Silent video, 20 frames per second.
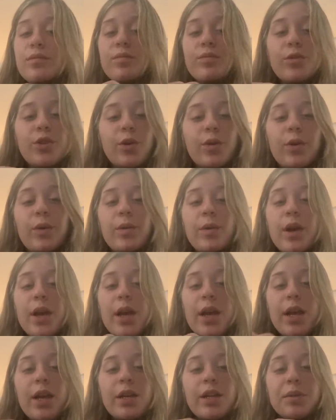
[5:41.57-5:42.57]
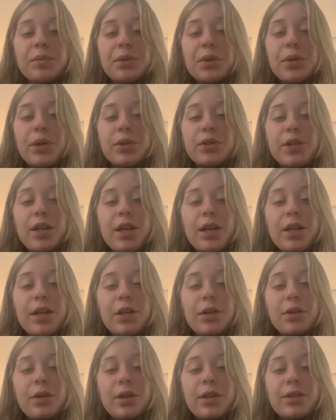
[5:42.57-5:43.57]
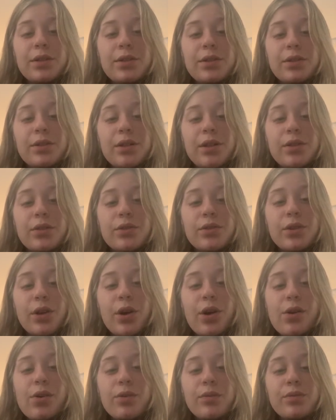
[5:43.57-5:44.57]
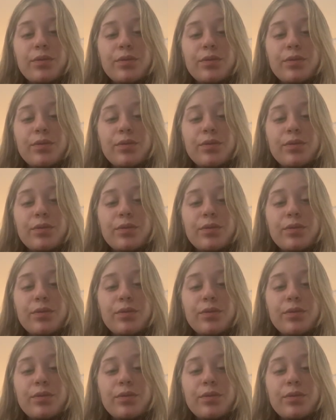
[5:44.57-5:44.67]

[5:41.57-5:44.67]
do a double crochet increase. So